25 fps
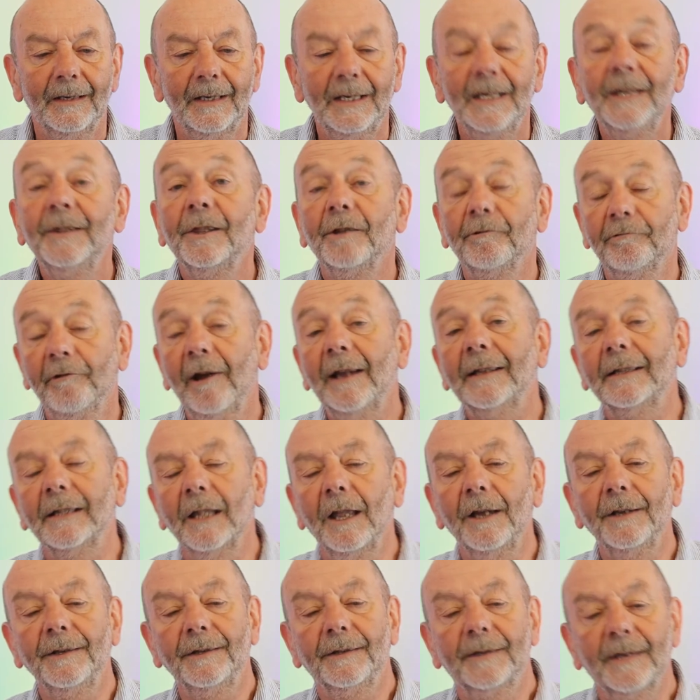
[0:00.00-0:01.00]
In the red
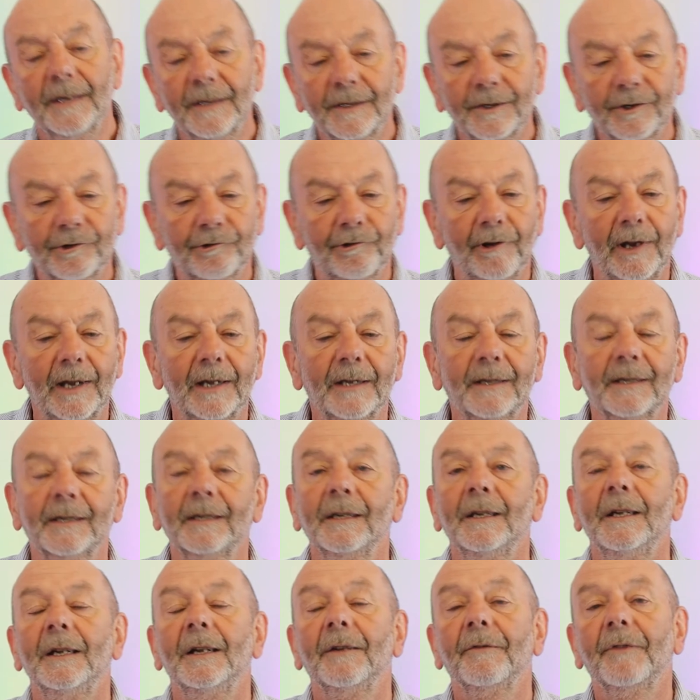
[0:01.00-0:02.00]
light
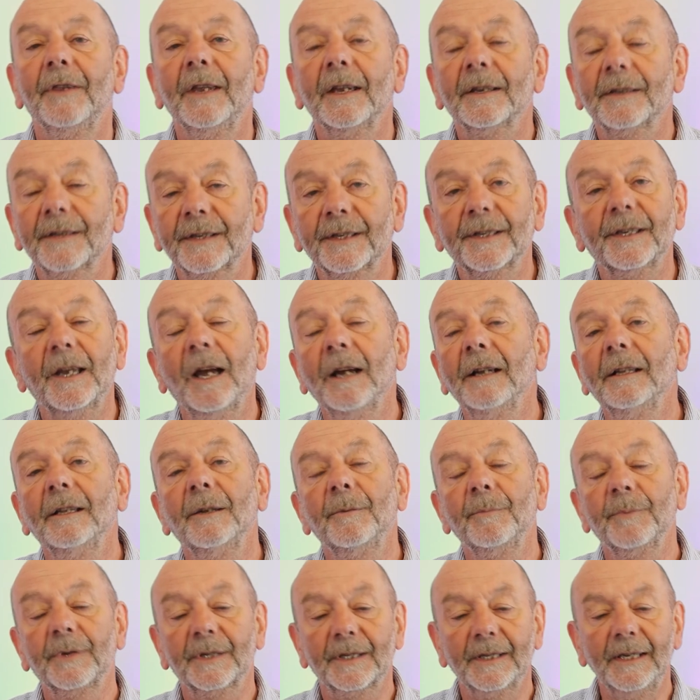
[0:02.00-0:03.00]
district, the
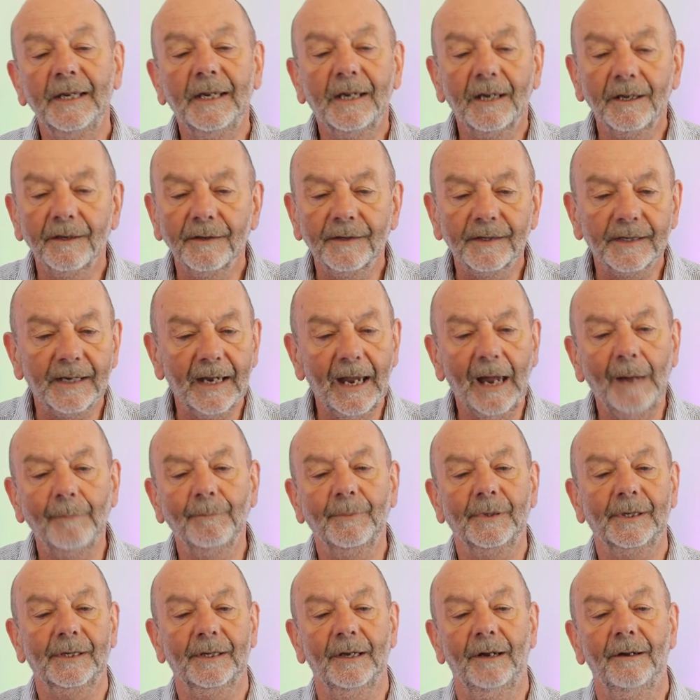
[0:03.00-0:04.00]
asylum seekers'
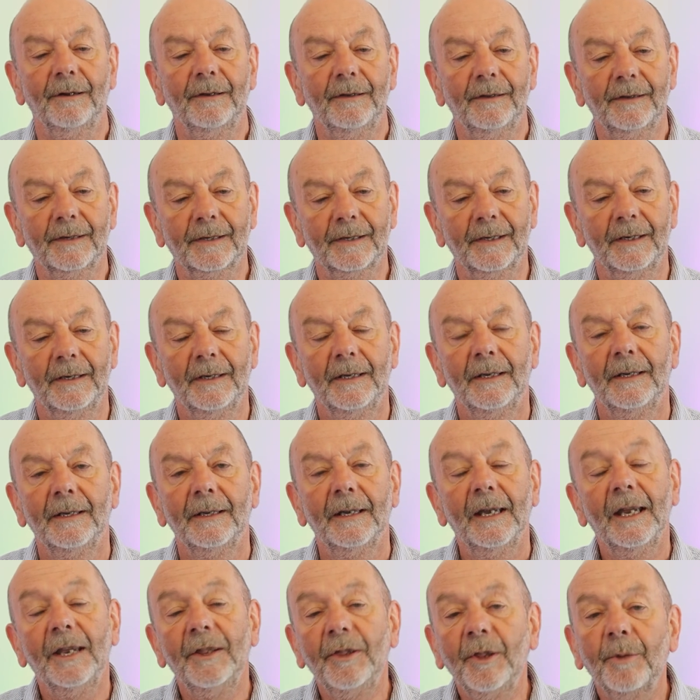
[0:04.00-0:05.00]
campsite,
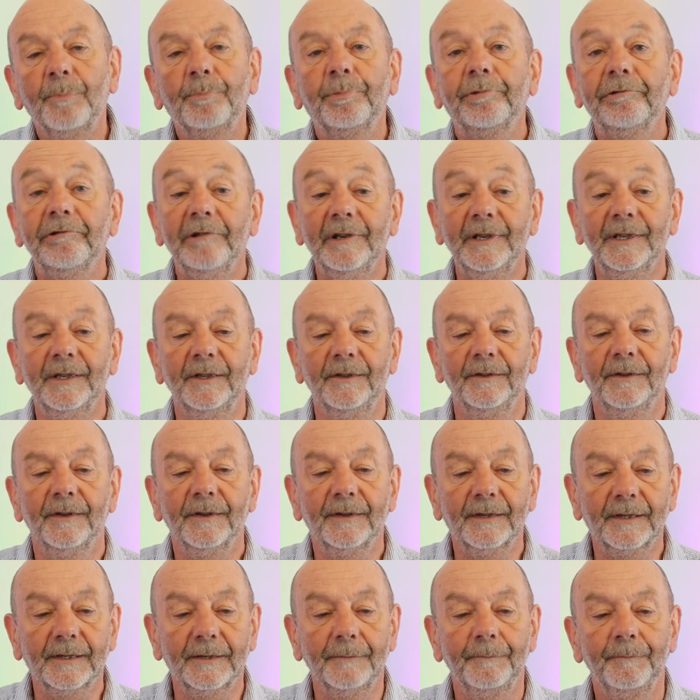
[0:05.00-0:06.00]
in the
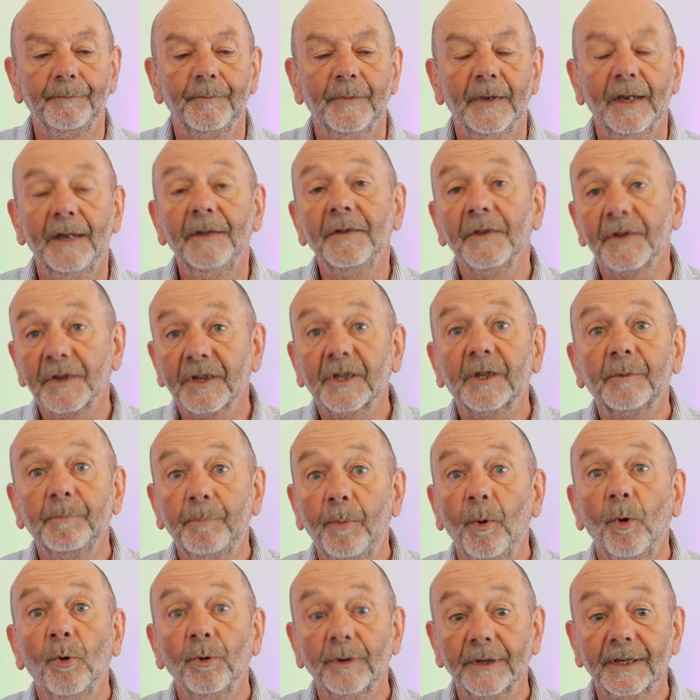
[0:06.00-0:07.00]
prisons, in the
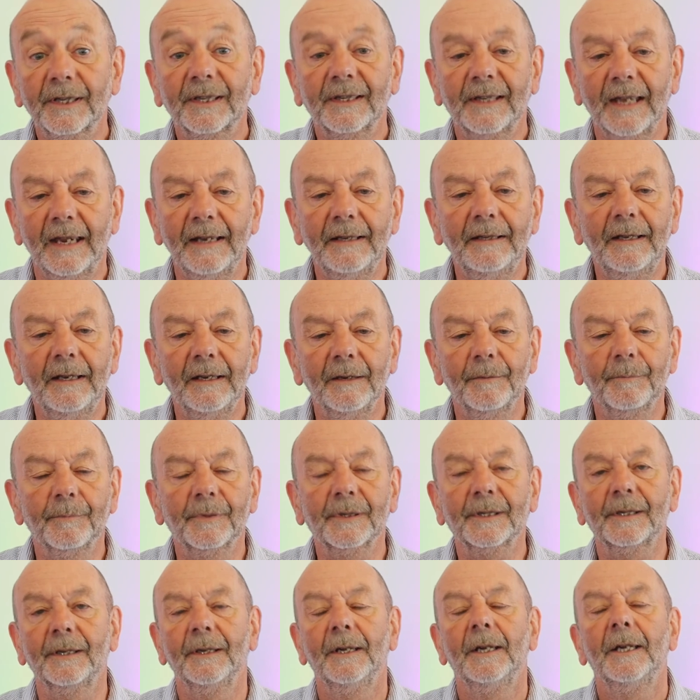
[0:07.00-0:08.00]
sports
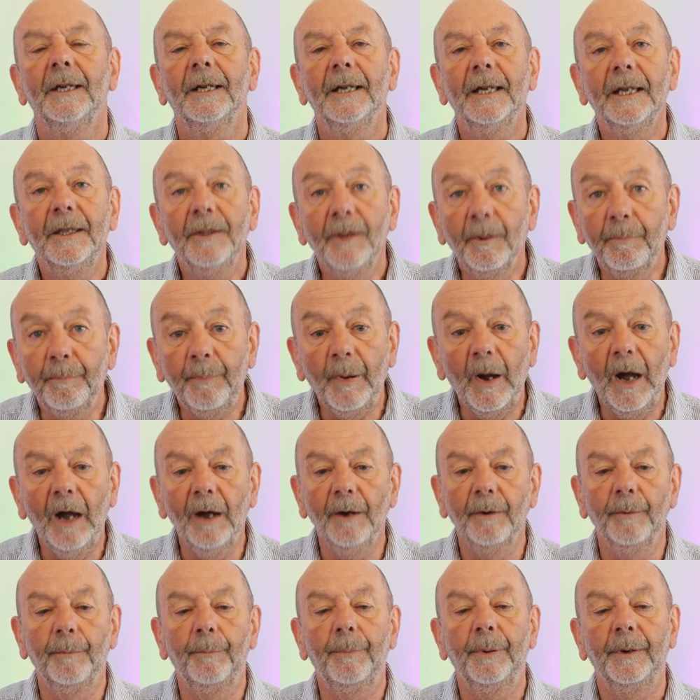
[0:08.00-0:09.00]
stadiums, in the
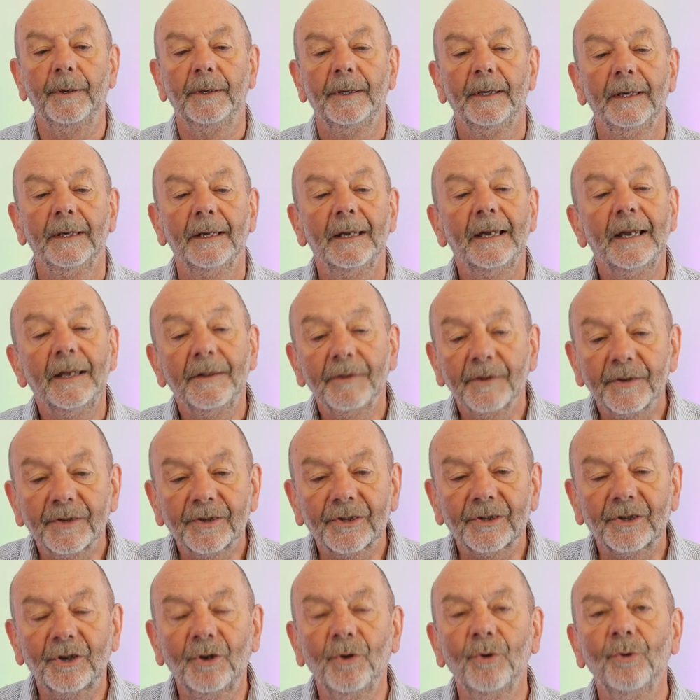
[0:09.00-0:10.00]
pub, in the
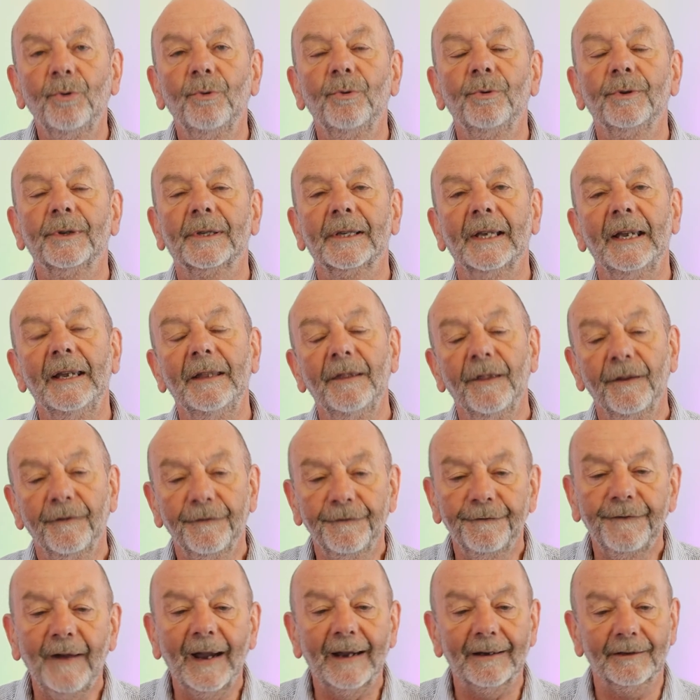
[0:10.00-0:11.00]
schools, in the
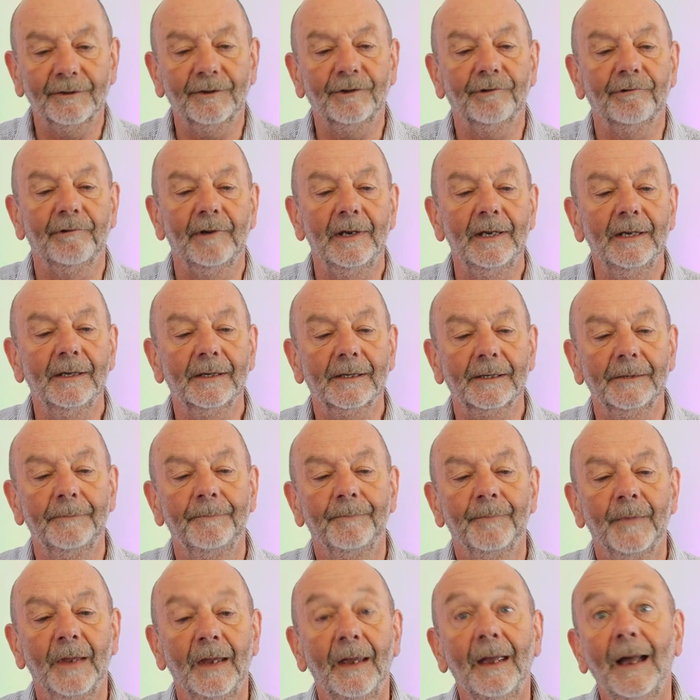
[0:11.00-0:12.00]
factories,
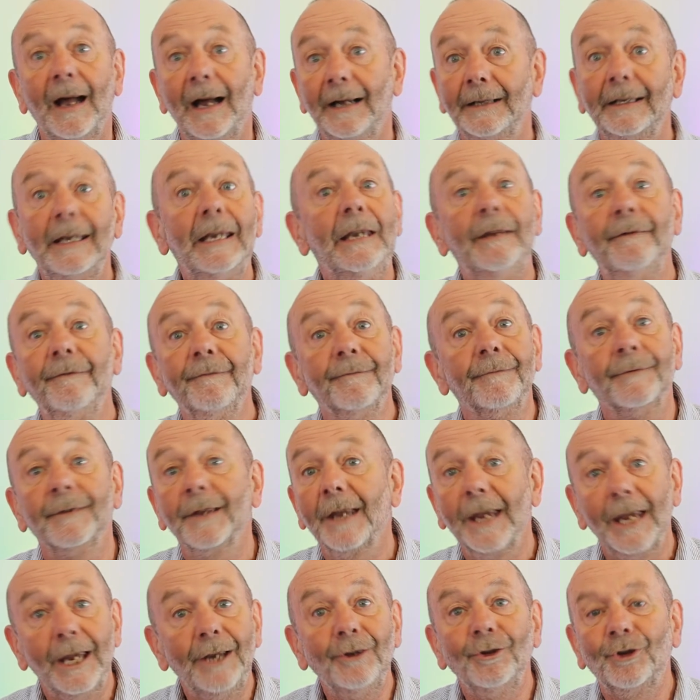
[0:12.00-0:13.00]
and even
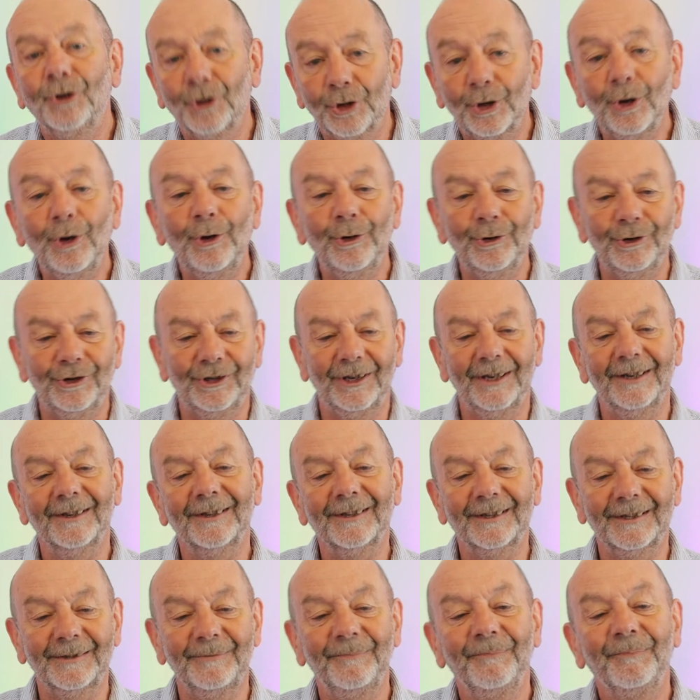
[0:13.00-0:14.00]
in
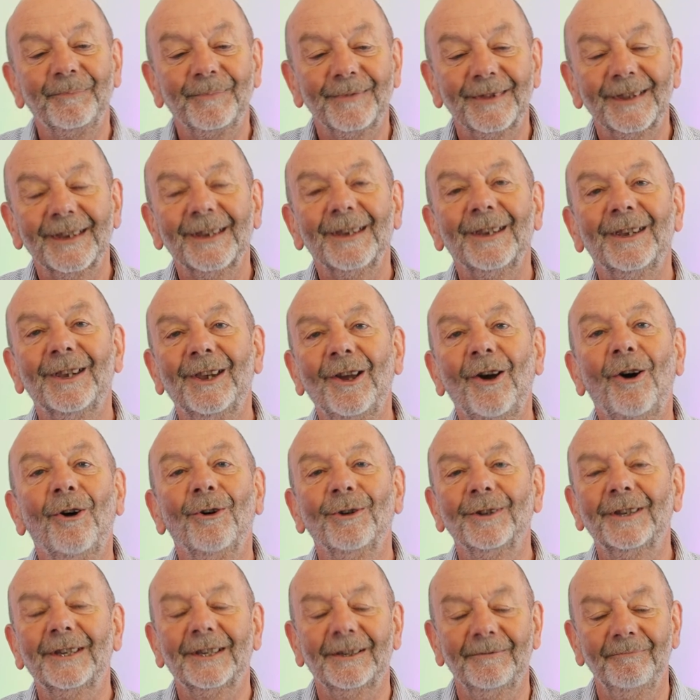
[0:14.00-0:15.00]
churches,
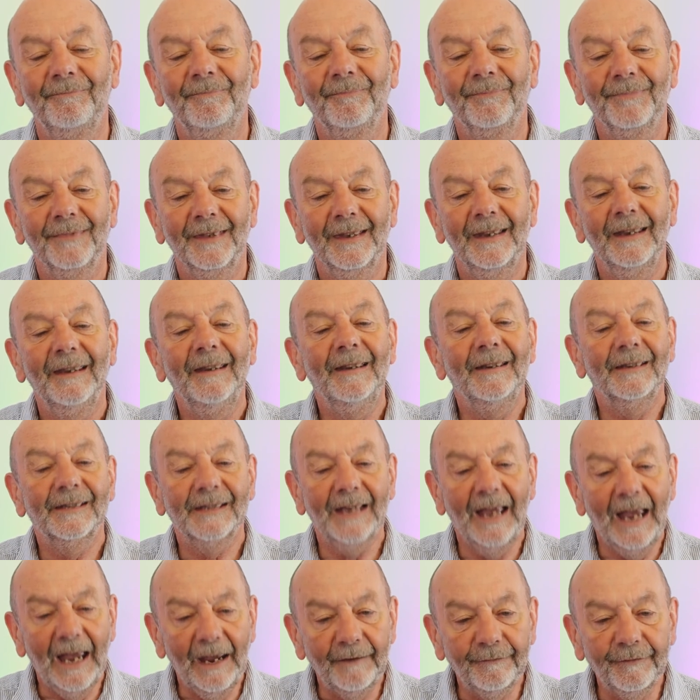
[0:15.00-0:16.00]
God
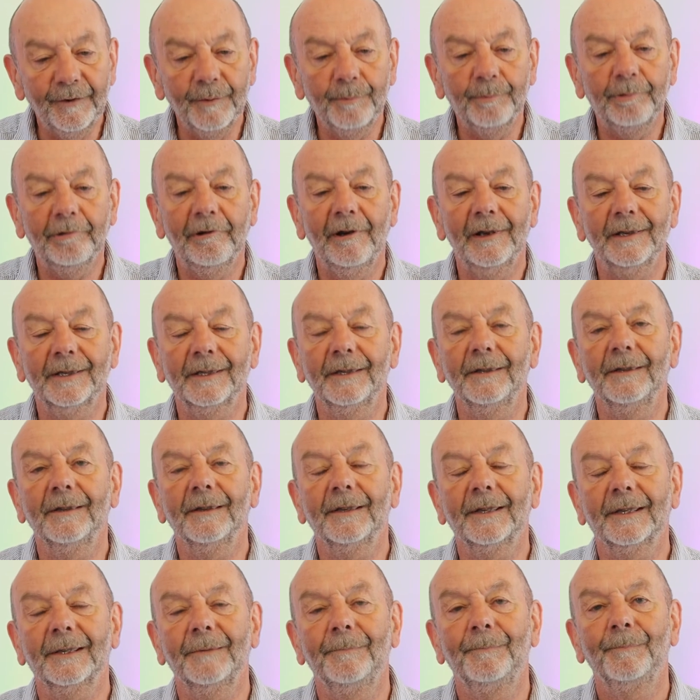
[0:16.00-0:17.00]
is ever
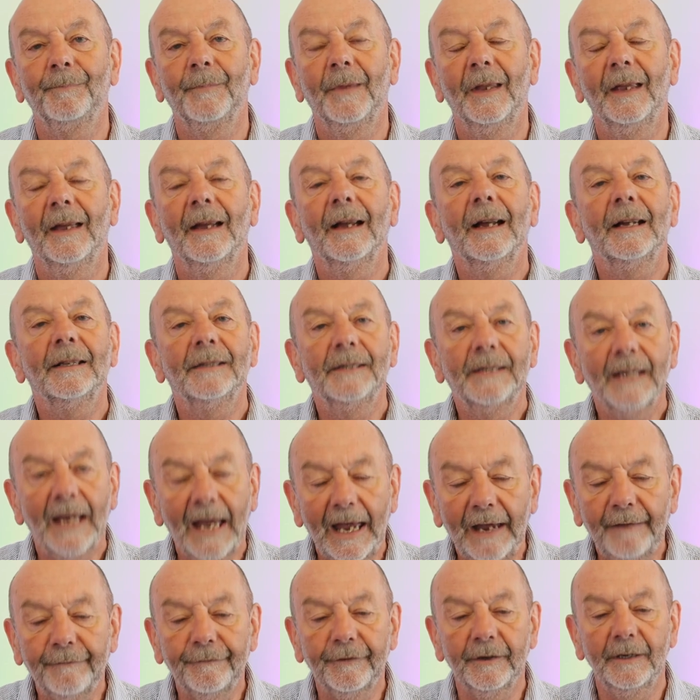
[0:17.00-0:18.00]
present and
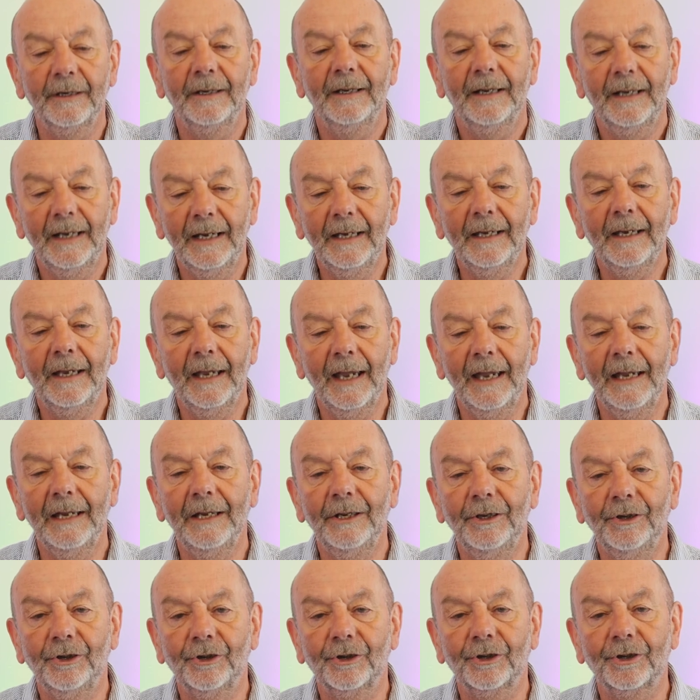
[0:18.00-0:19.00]
ever
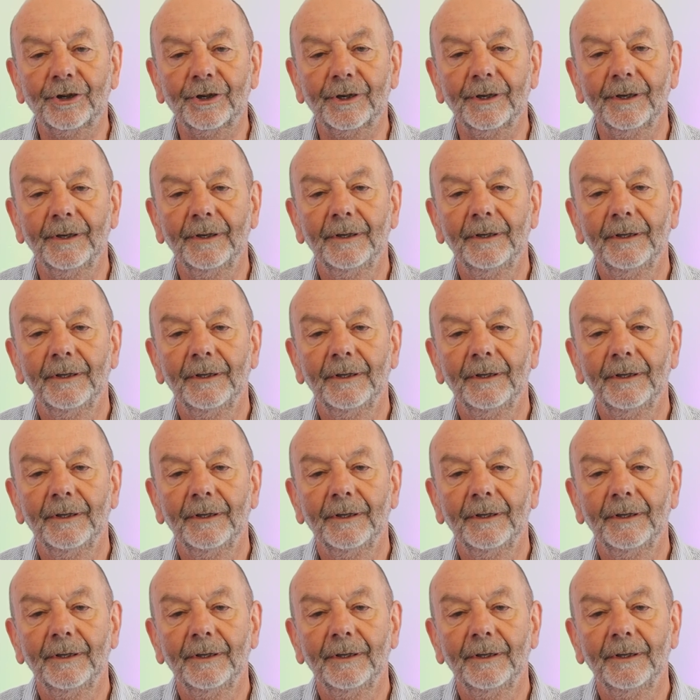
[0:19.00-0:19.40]
engaged.